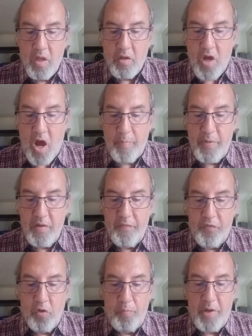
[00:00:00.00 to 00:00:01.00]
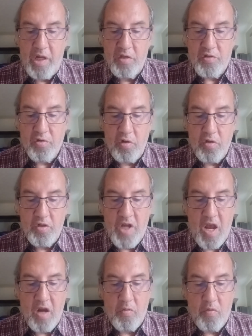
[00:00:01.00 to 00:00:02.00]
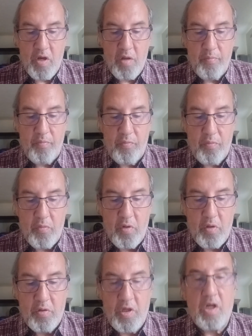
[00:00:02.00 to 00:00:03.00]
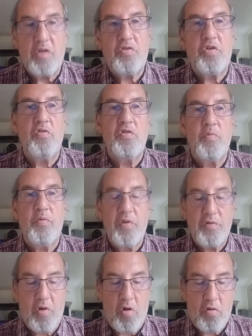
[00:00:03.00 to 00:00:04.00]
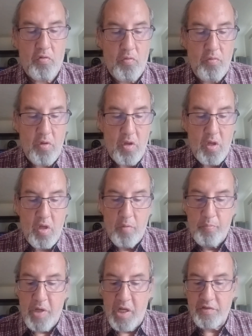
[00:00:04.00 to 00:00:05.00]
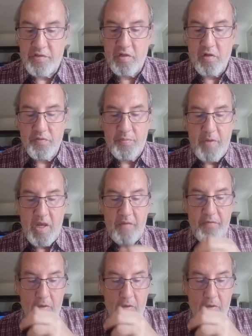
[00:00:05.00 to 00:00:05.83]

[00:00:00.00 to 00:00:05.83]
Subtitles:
copy the full-page circuit diagram that I showed you with this article, paste it on some heavy